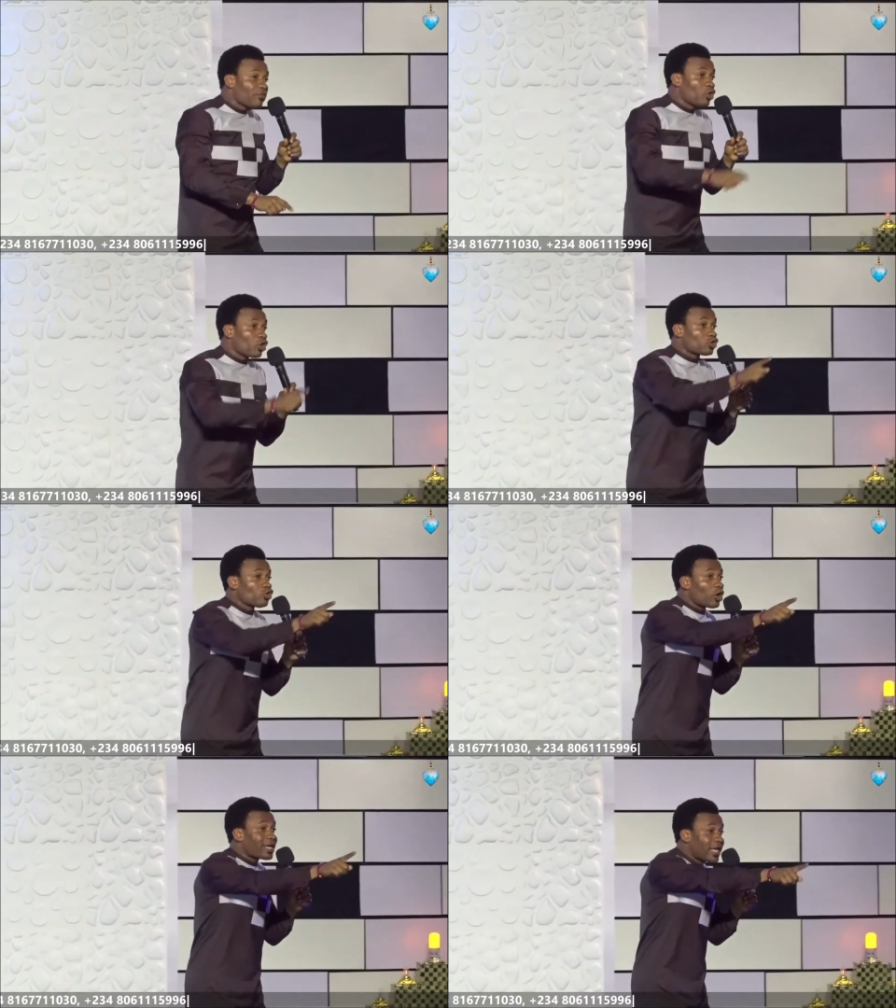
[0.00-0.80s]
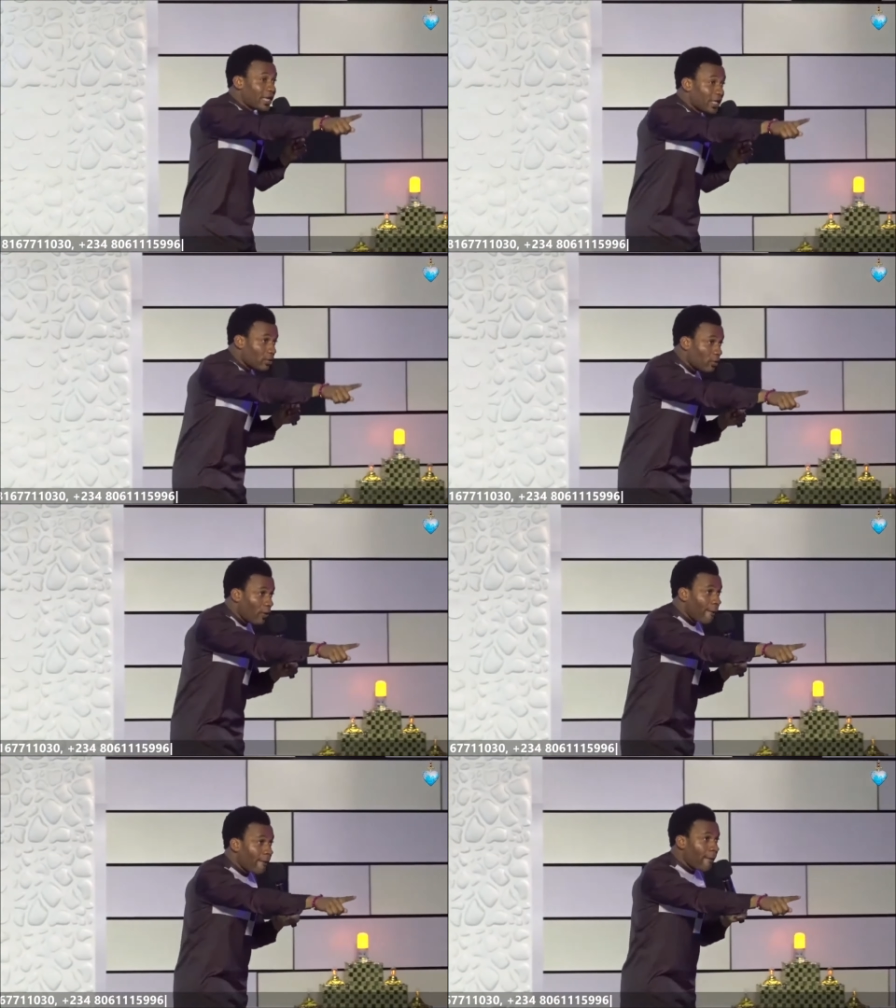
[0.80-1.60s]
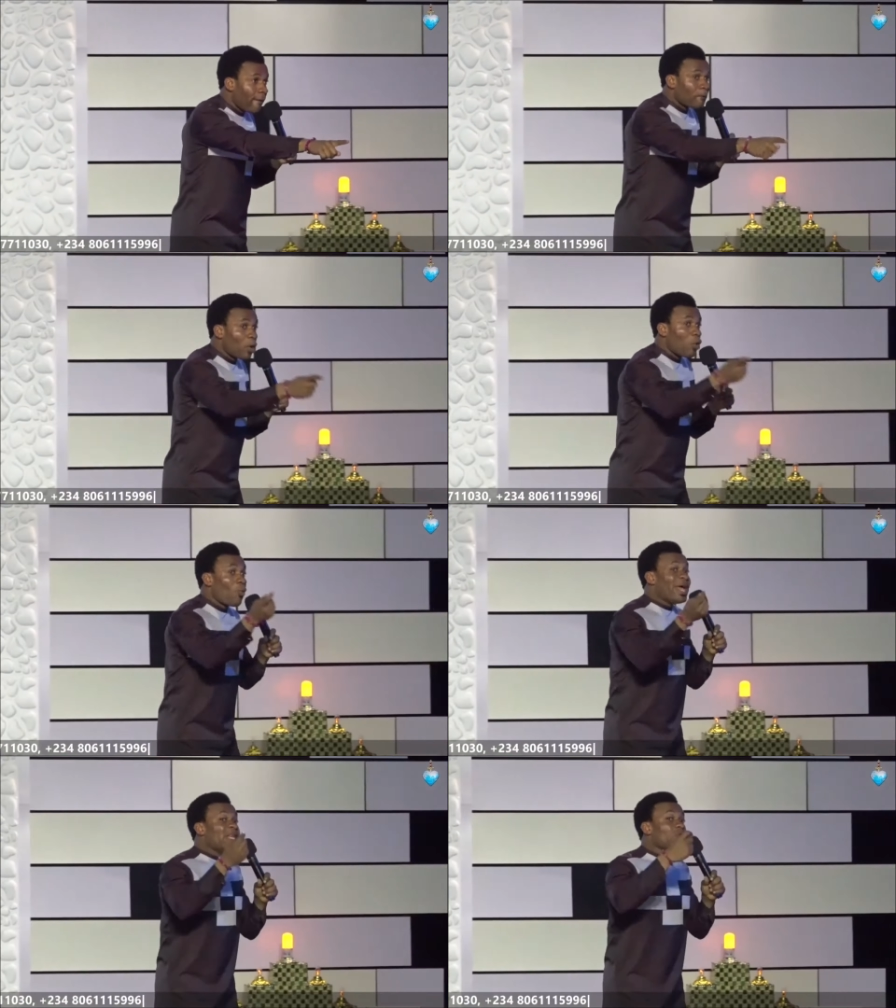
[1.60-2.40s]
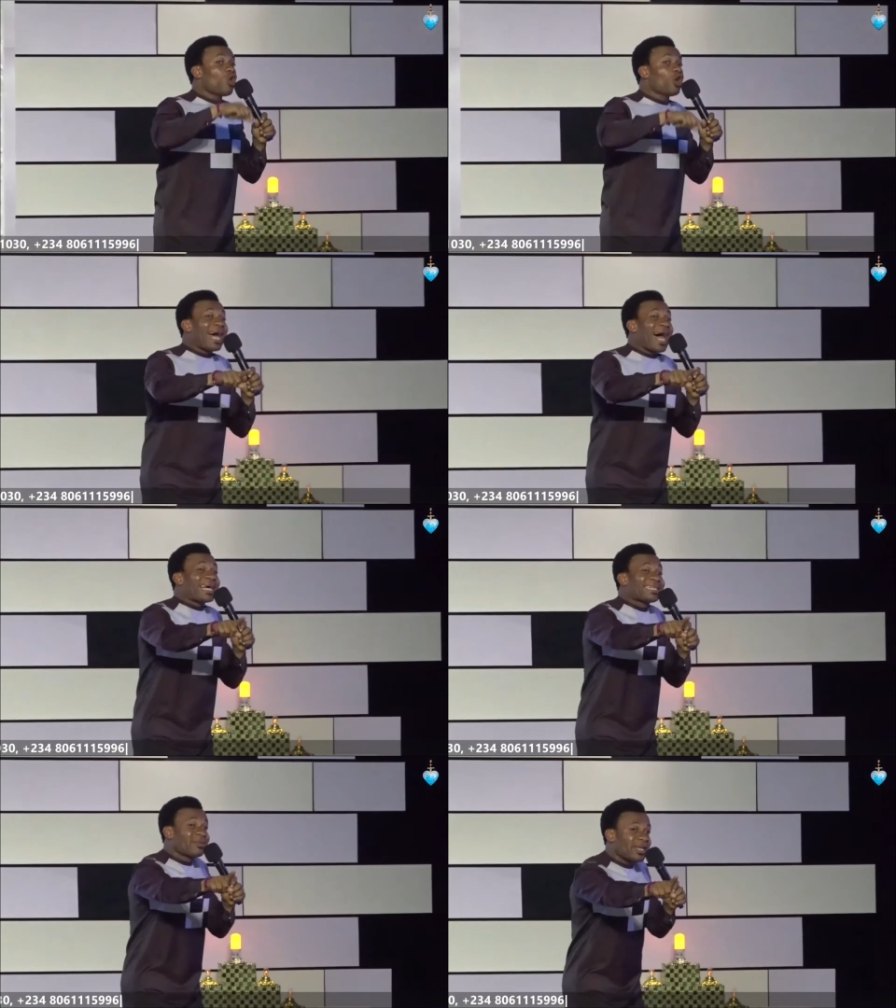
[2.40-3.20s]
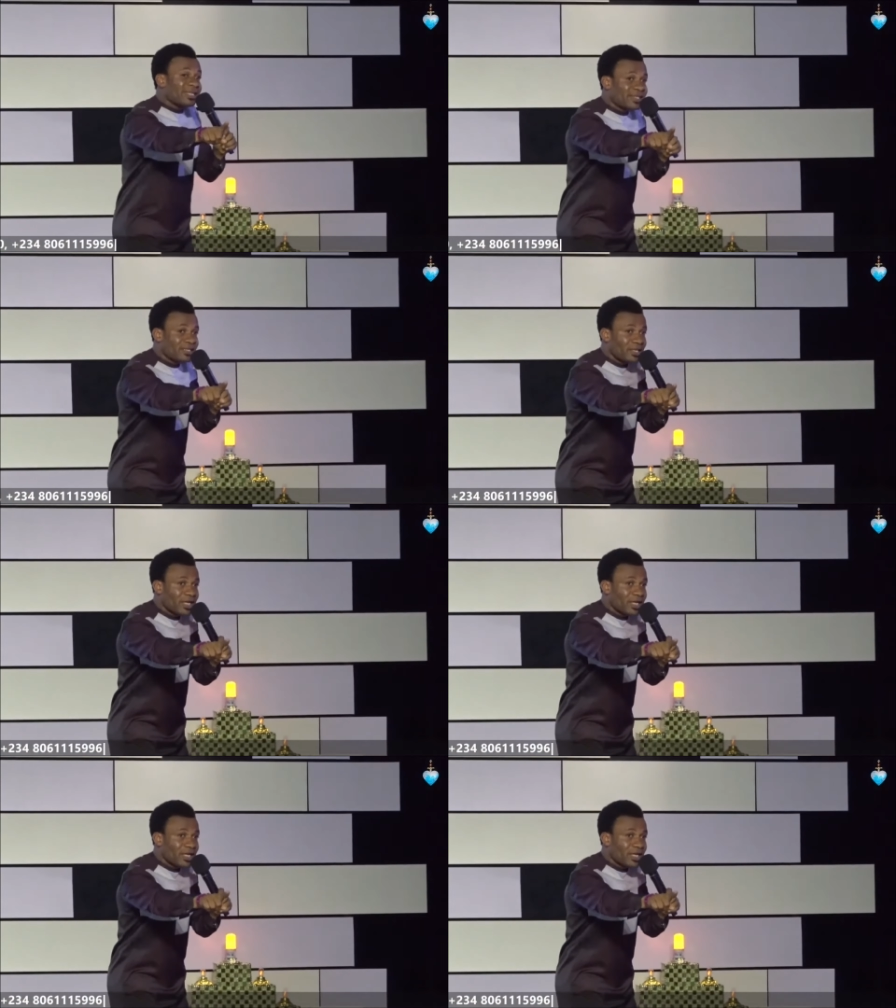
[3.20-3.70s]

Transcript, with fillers: does not kill, but when not addressed,